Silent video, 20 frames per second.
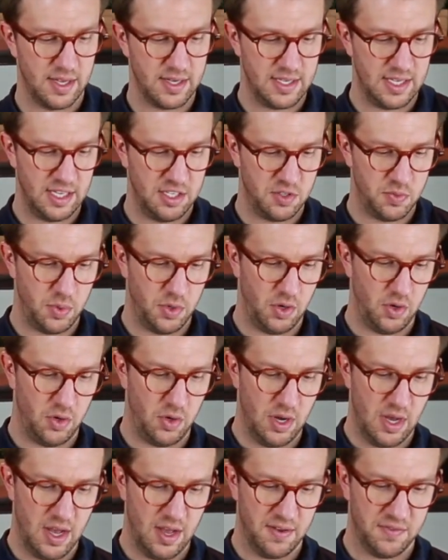a
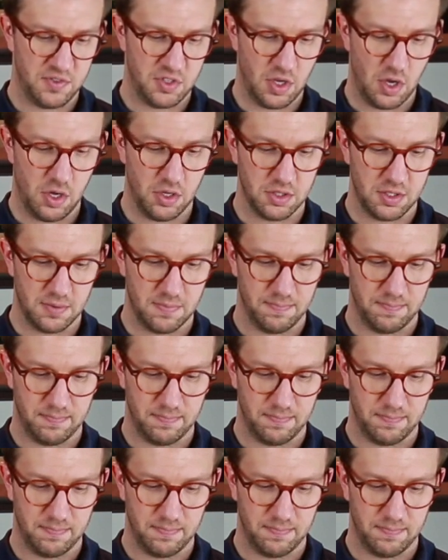teaspoon of salt.